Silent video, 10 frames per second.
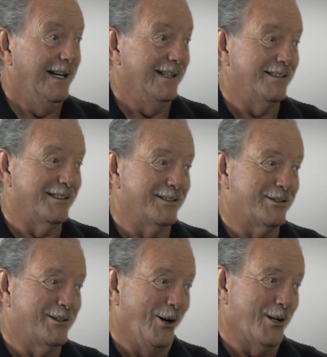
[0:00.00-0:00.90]
And
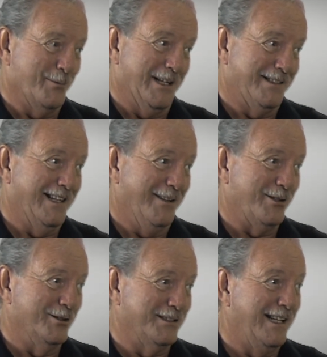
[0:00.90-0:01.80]
talk about that,
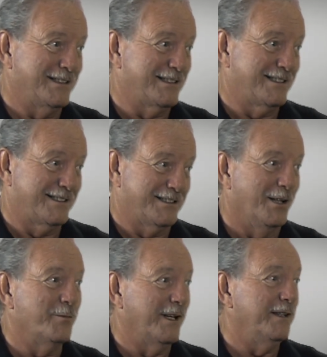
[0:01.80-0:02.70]
because that's
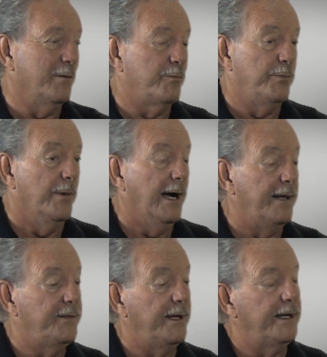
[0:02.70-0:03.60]
something that I
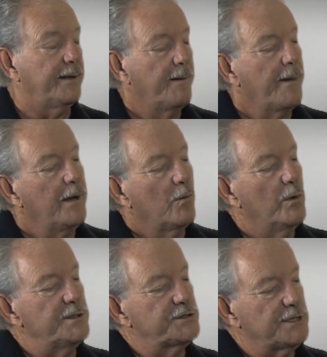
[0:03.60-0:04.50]
think
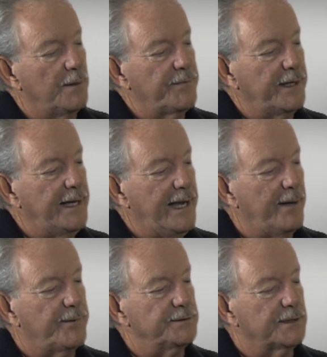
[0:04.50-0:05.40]
when something
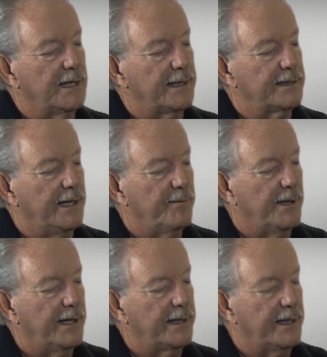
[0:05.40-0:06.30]
happens like that,
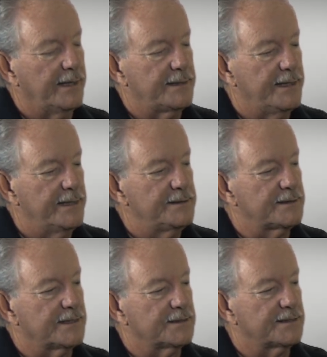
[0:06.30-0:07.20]
Mike, it
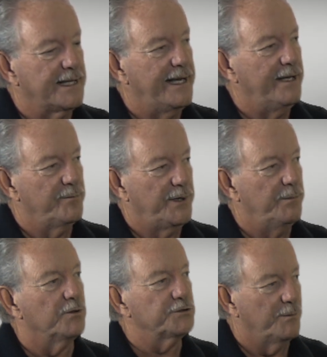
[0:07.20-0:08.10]
tends to stay in
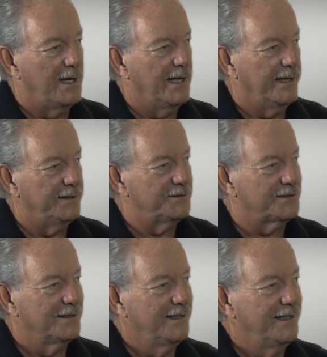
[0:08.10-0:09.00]
people's
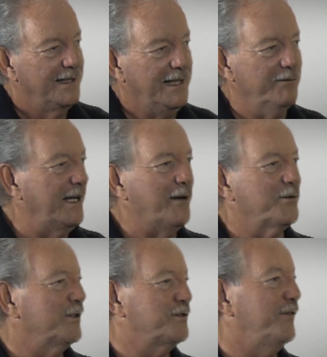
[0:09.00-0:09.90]
minds even after it's